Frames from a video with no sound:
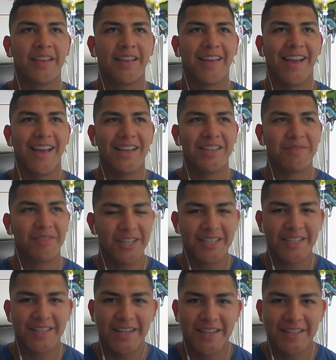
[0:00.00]
as funny as
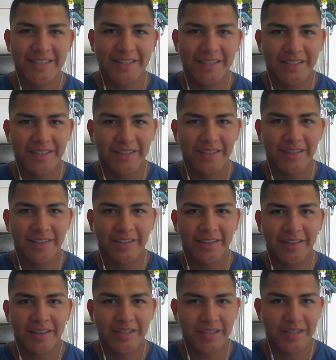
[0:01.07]
it is,
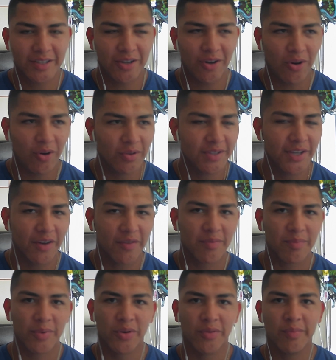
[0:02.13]
because it's called
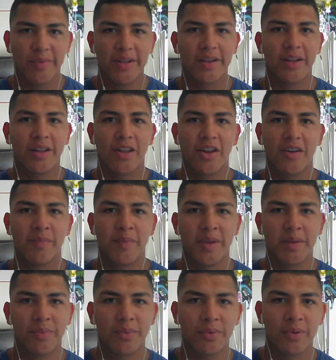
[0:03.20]
self-improvement, a lot of
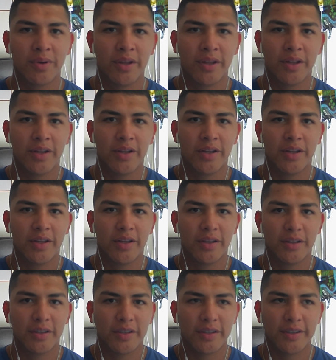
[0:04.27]
people
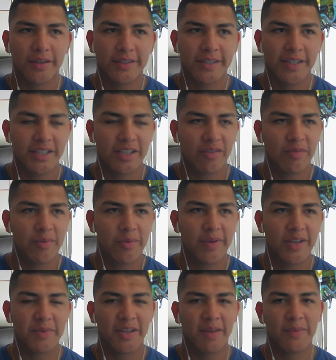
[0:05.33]
see self-improvement as
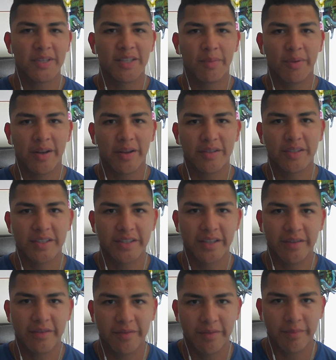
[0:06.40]
becoming someone else instead
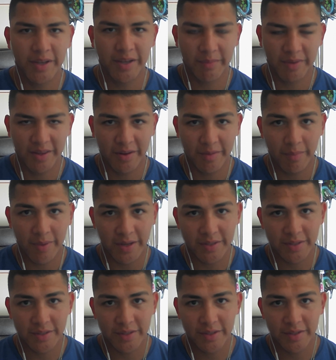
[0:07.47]
of becoming their
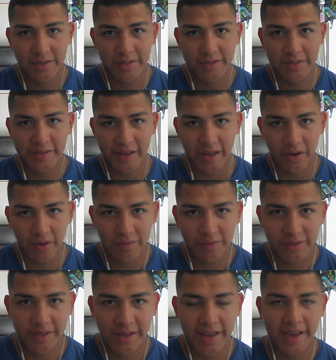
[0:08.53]
best
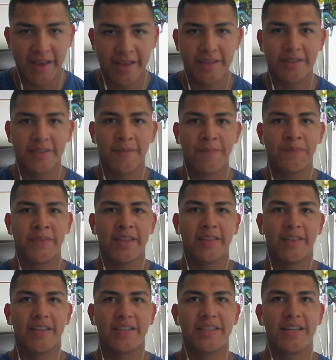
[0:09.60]
selves, as
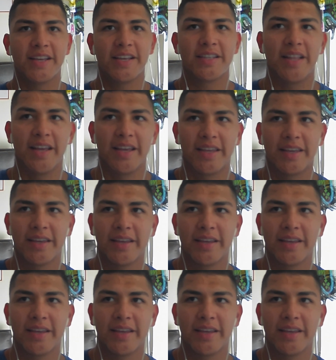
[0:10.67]
they see it as like